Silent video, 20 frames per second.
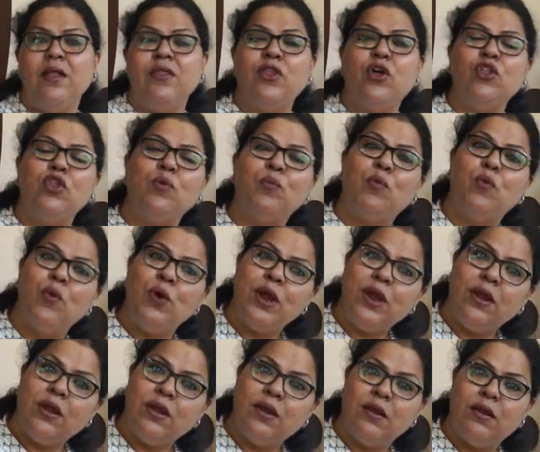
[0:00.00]
Now the
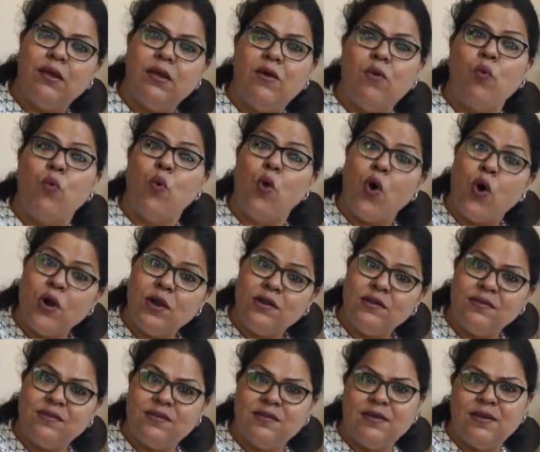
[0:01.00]
poet
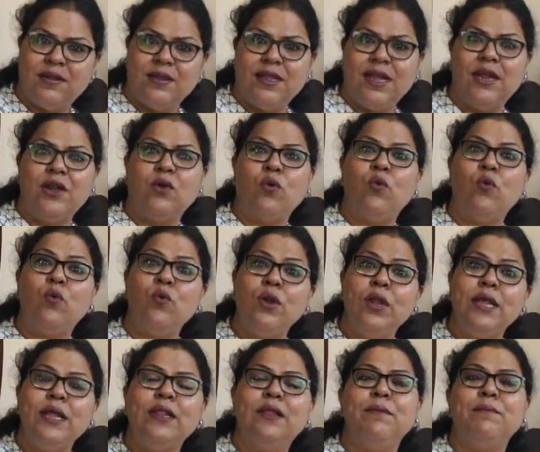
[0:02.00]
wants that
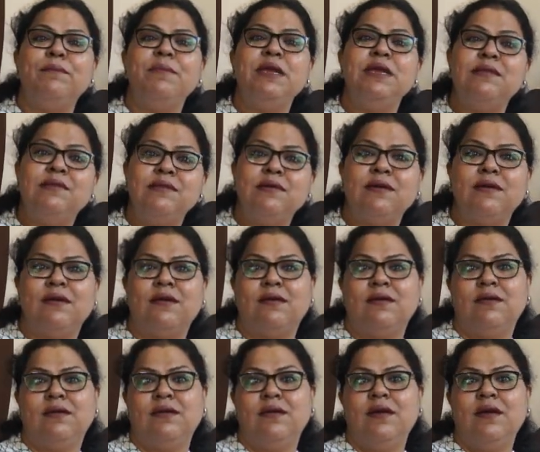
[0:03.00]
only the
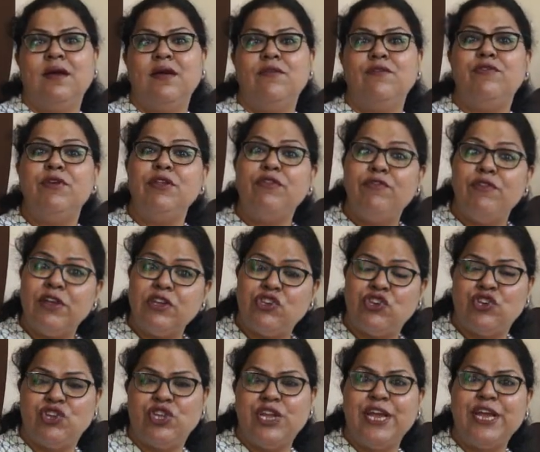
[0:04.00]
media with
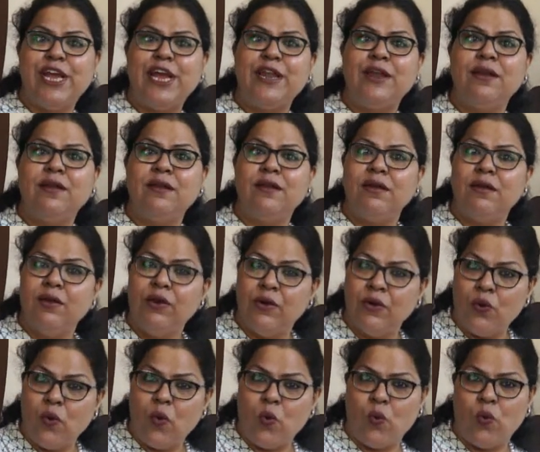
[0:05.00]
which they can
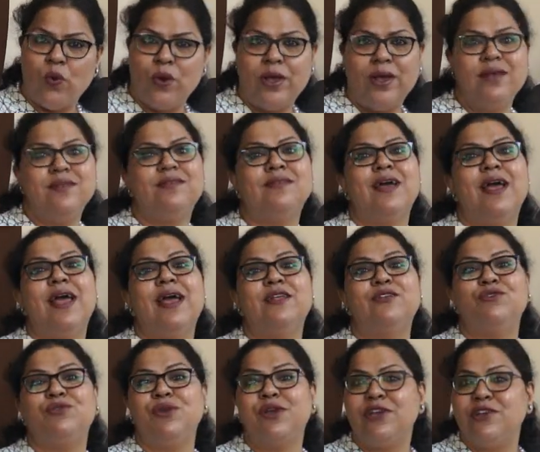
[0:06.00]
grow is the
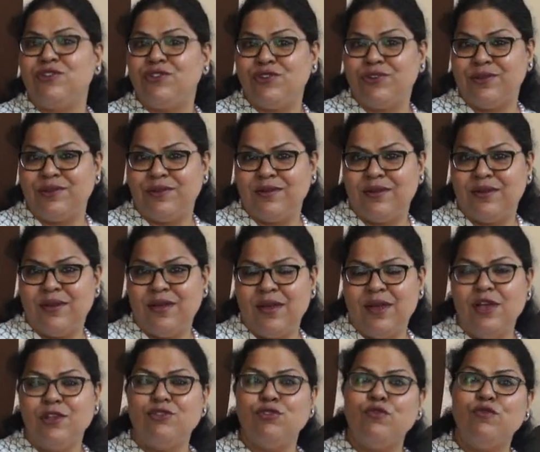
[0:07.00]
education.
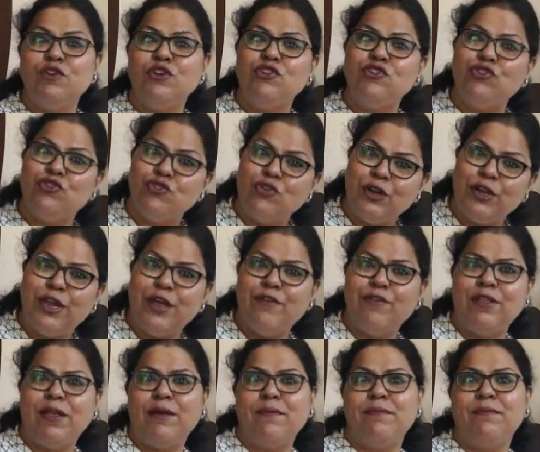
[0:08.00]
So we should
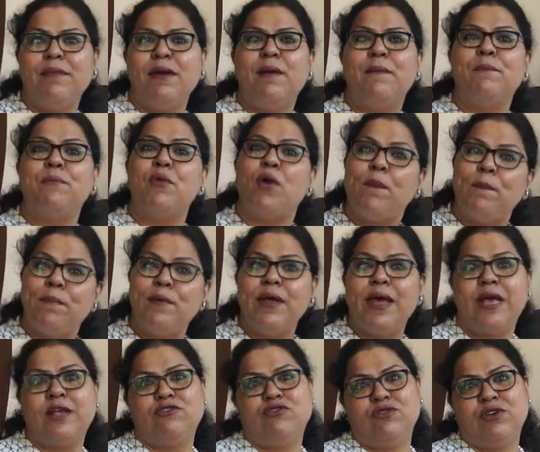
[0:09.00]
give them proper
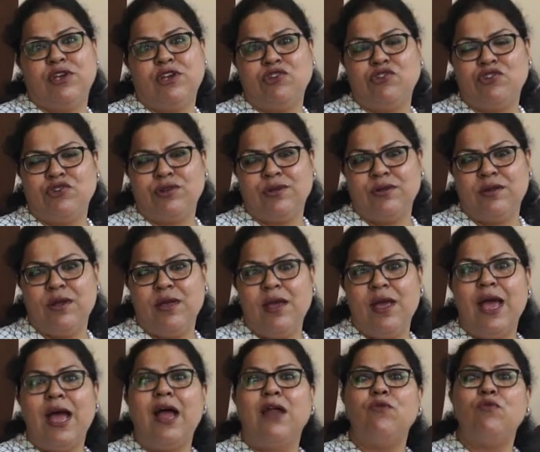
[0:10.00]
education,
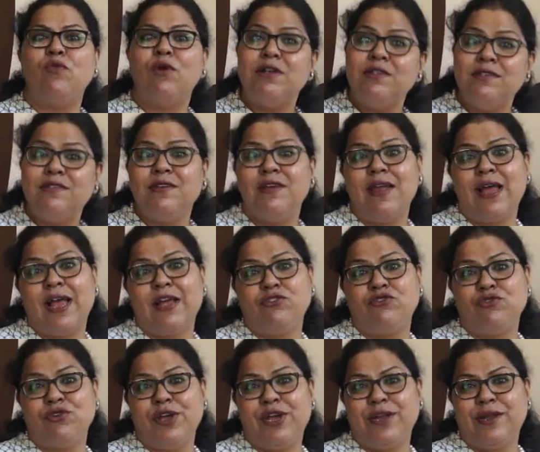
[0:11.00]
and once they're
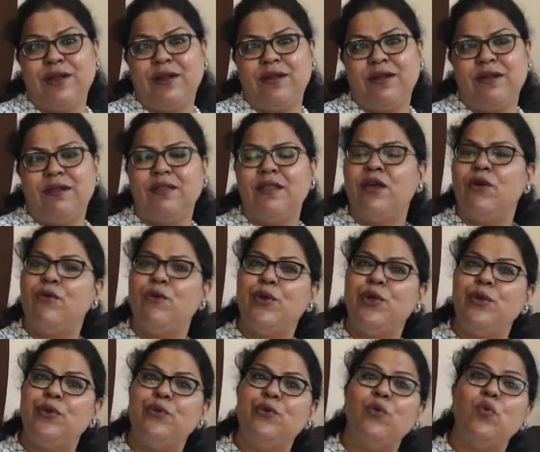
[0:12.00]
educated, they're
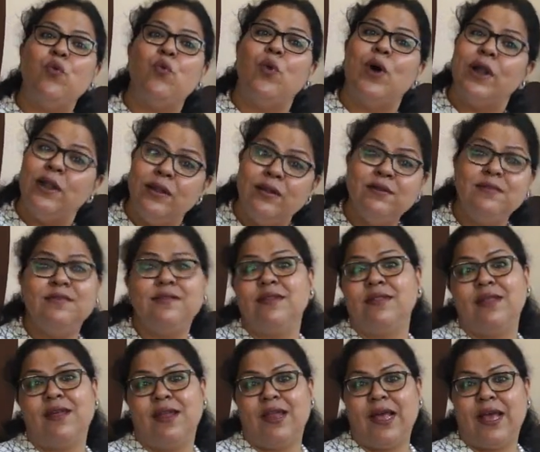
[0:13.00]
going to do wonders
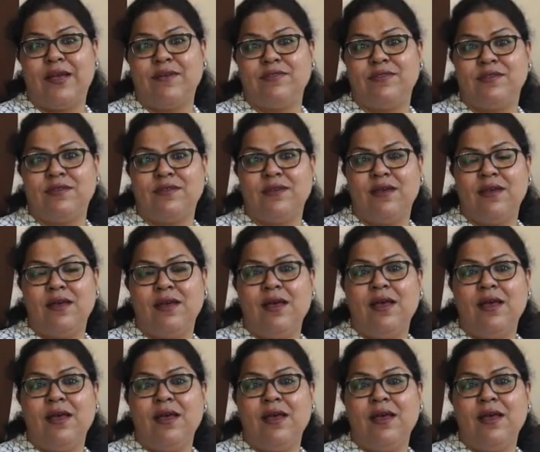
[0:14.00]
in their lives.